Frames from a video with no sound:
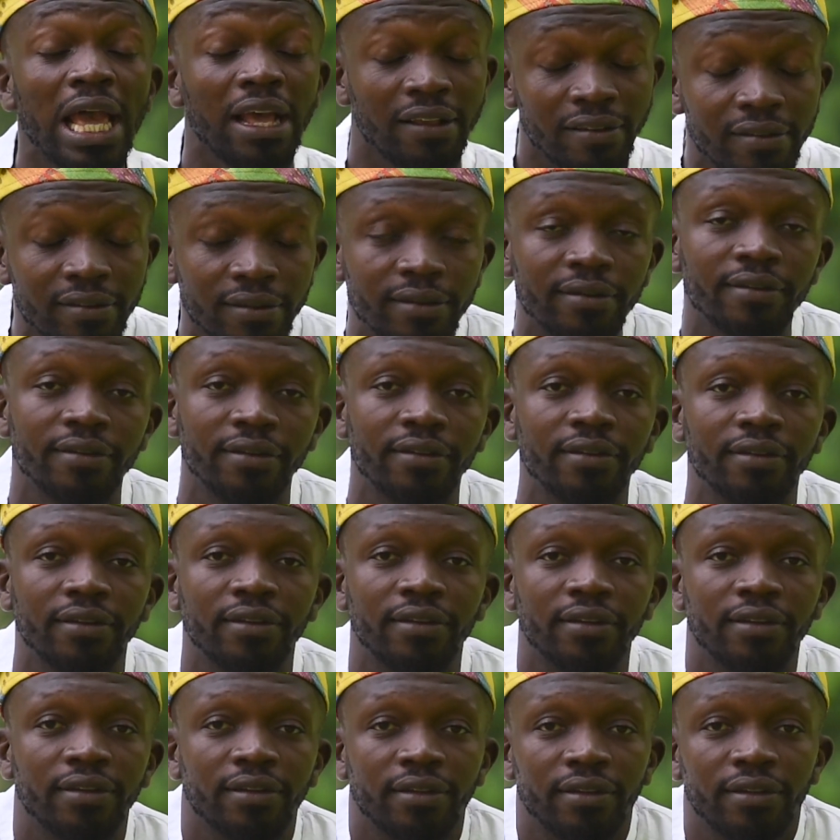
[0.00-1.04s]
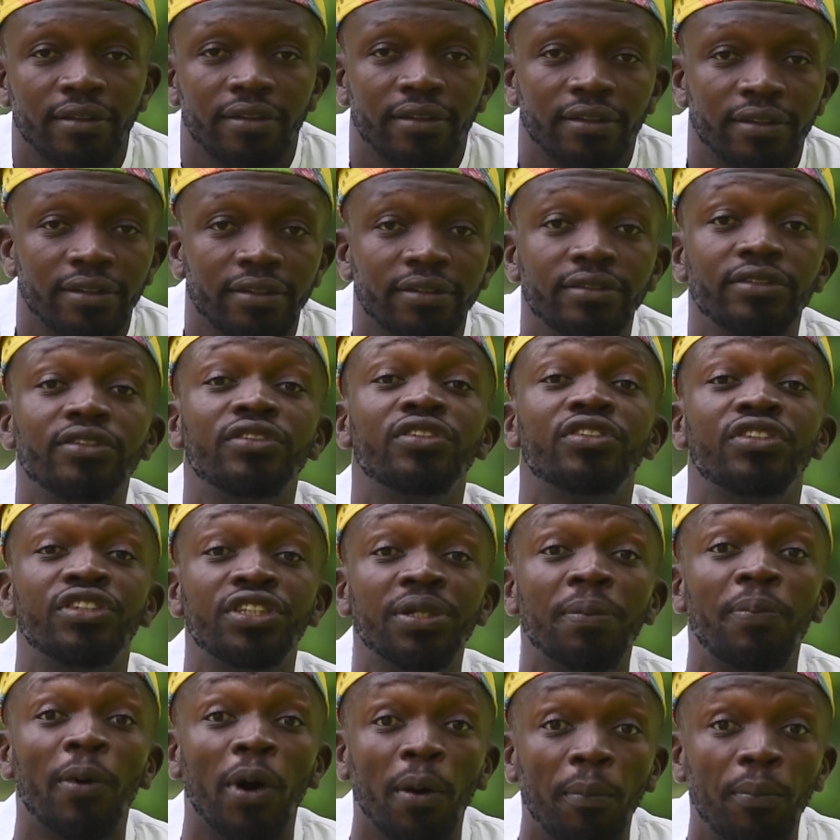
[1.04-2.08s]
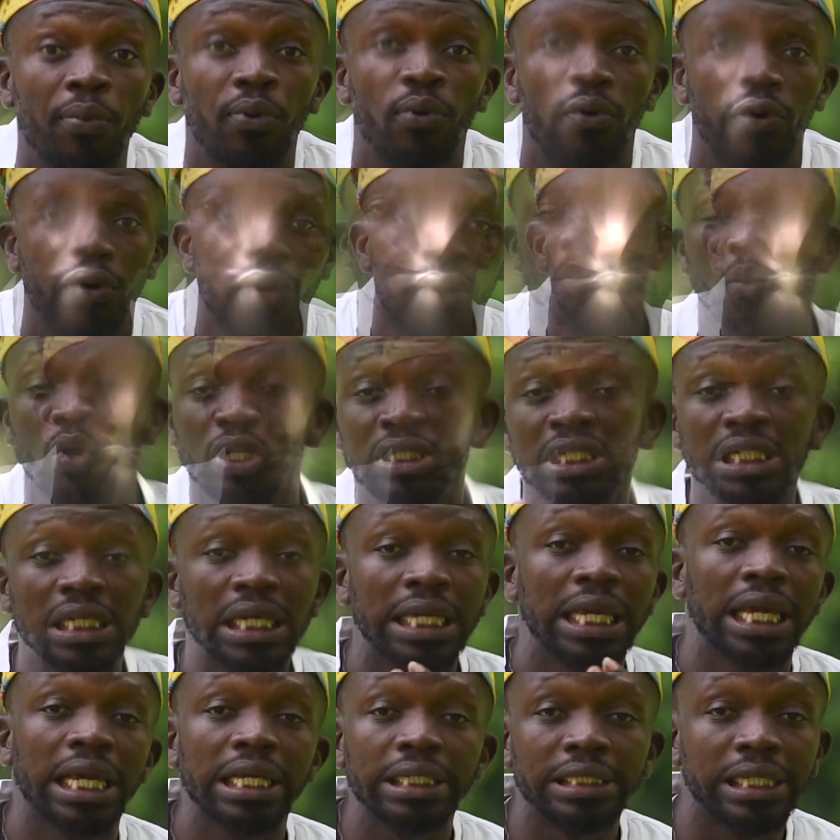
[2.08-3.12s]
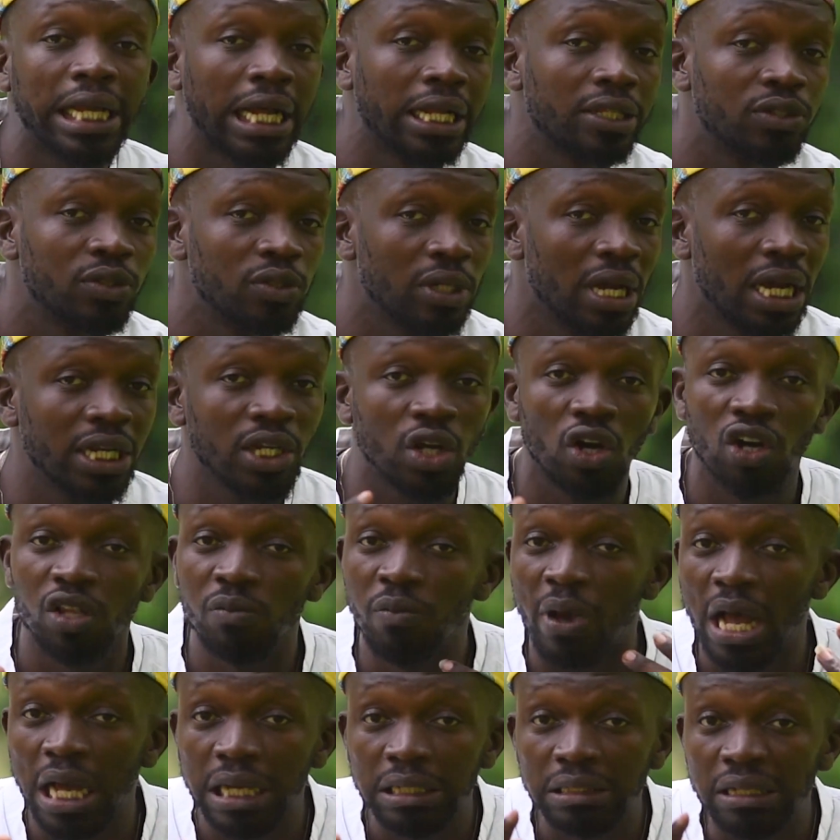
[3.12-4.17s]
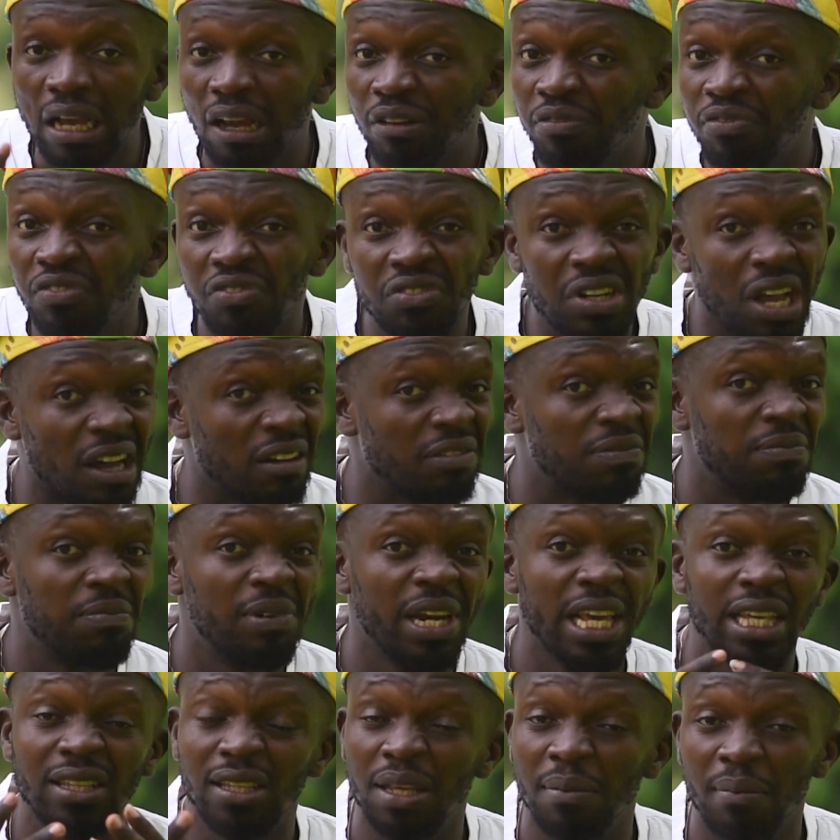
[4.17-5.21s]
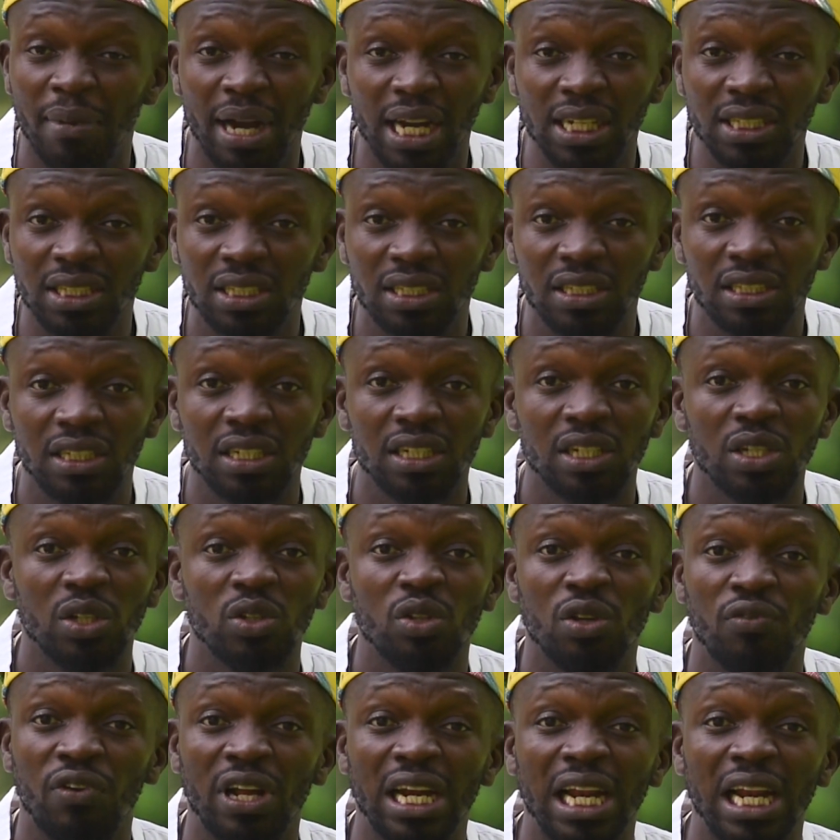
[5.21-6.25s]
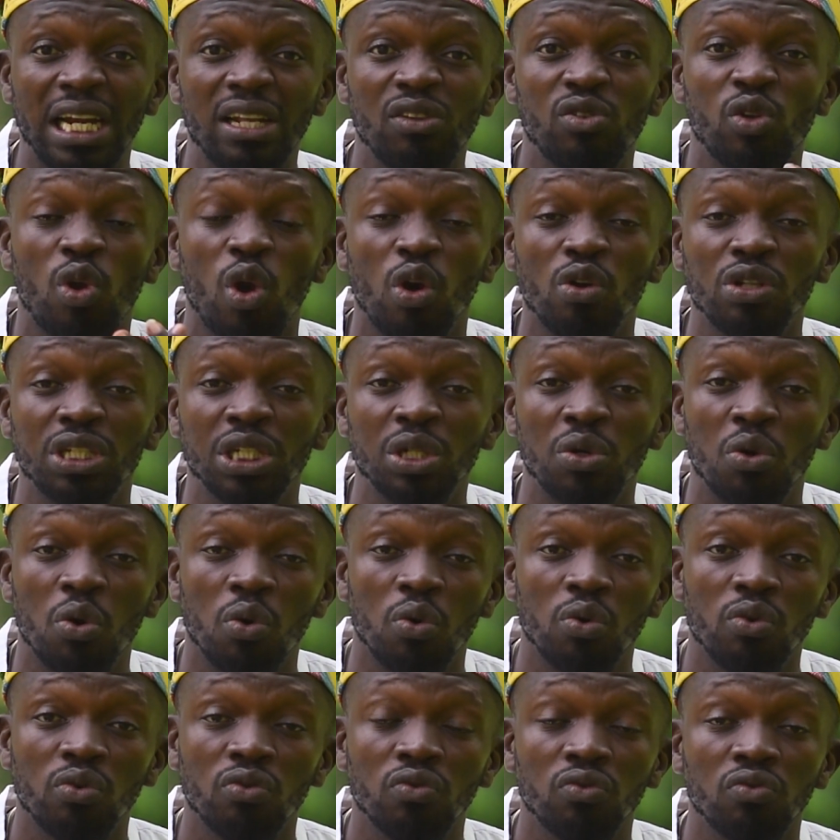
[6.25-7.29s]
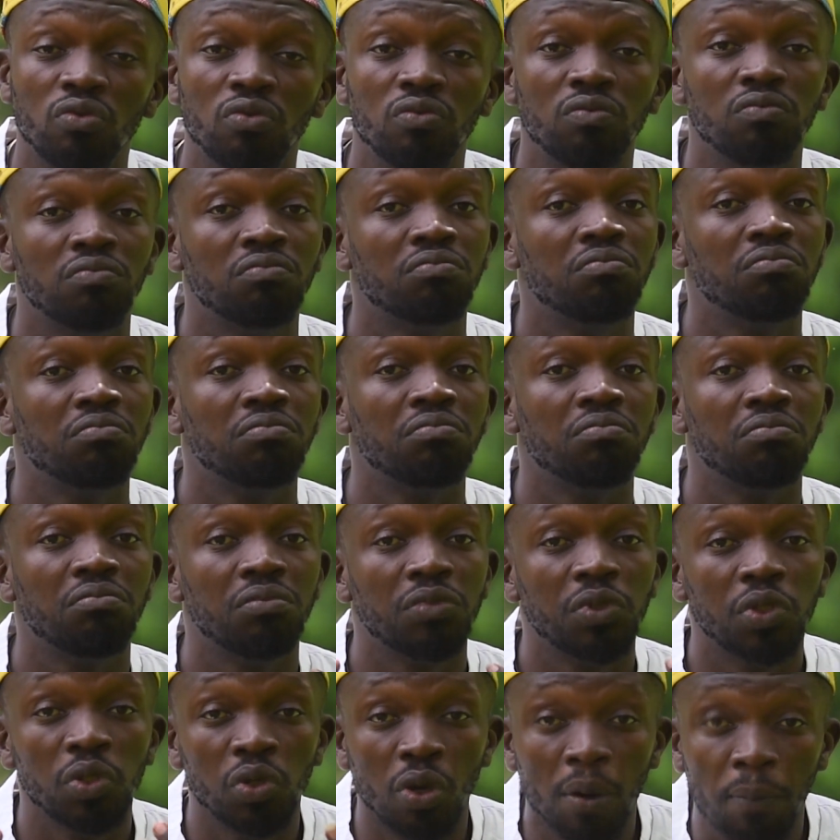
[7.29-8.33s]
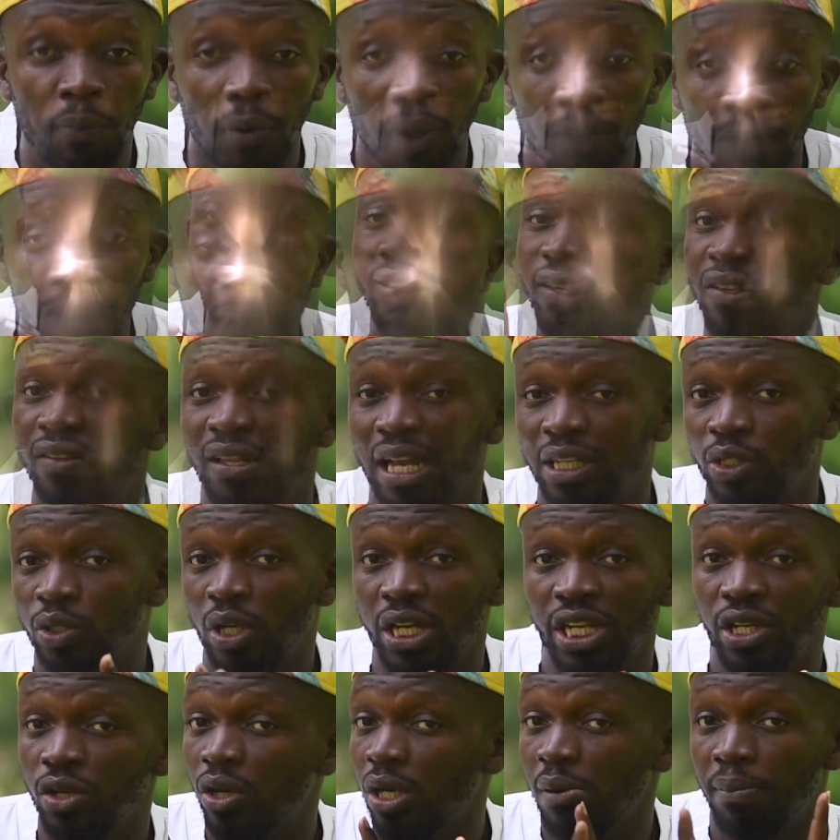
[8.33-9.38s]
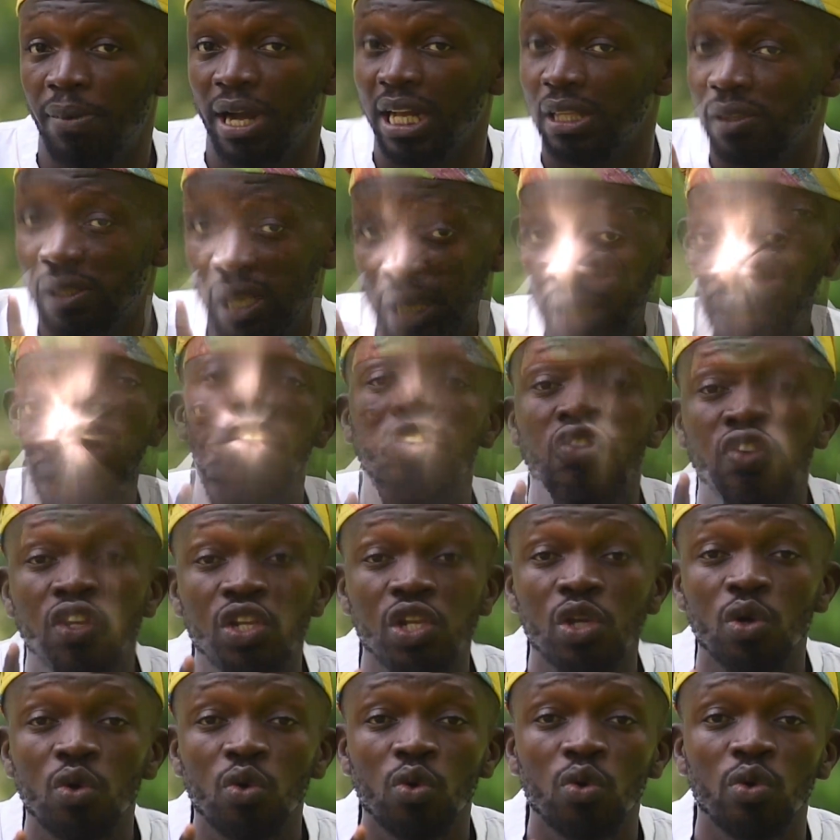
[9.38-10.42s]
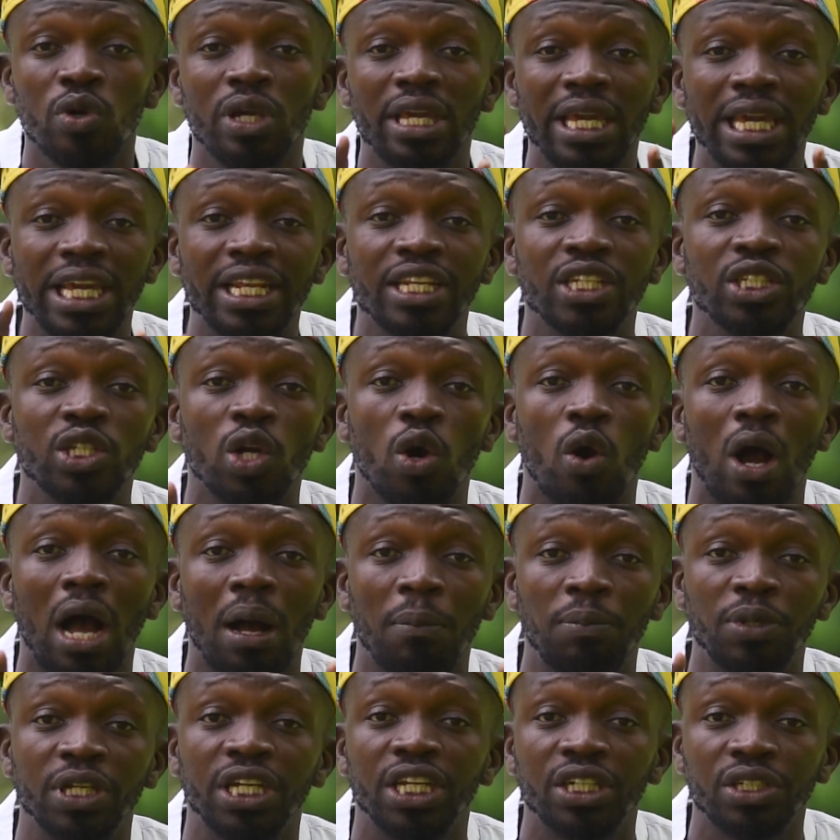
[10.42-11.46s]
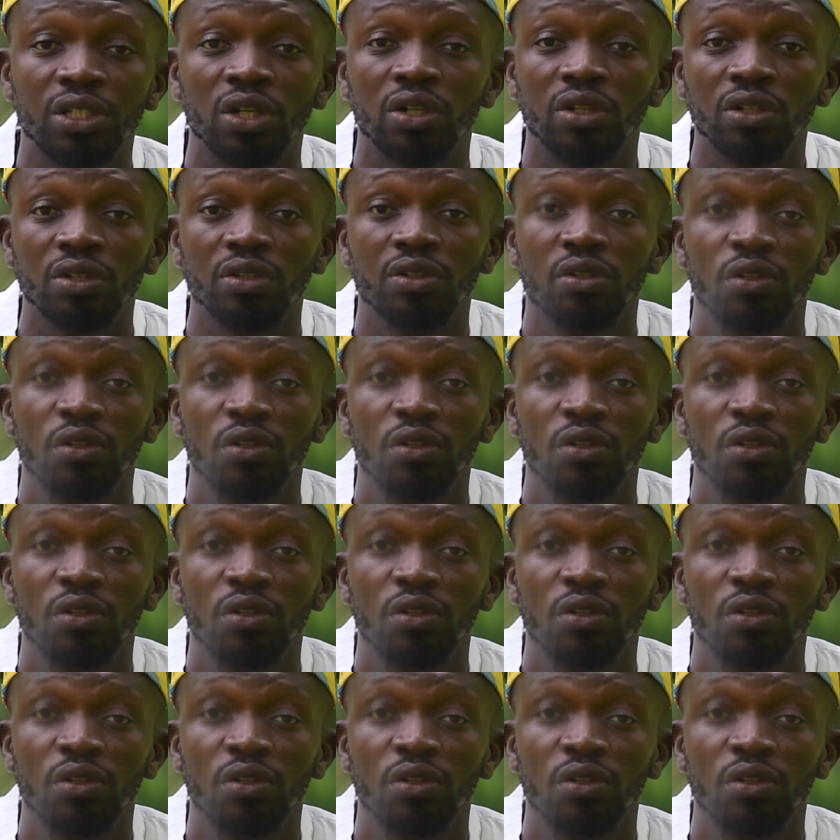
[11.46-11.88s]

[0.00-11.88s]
Yes. Zip up. But in the case that you and your husband, you have played the match, you finally scored the goal, no problem. It is actually not a bad thing. Continue in your application.